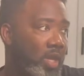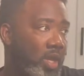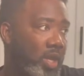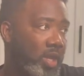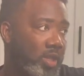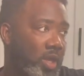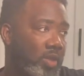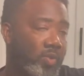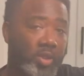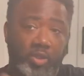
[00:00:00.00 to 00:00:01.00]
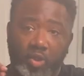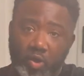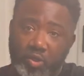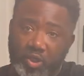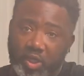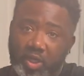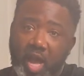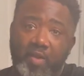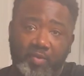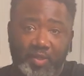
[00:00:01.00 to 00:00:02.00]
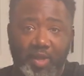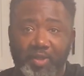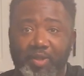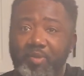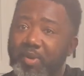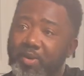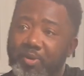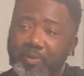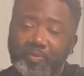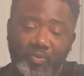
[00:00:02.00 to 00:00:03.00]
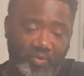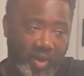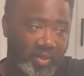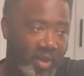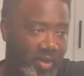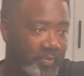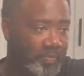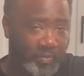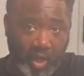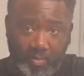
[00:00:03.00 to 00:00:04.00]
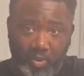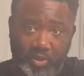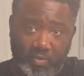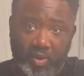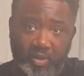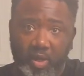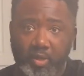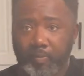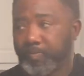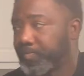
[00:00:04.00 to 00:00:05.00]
And the other one is 3rd Gen Alive, which is the other Camaro right there. I'll post it right there.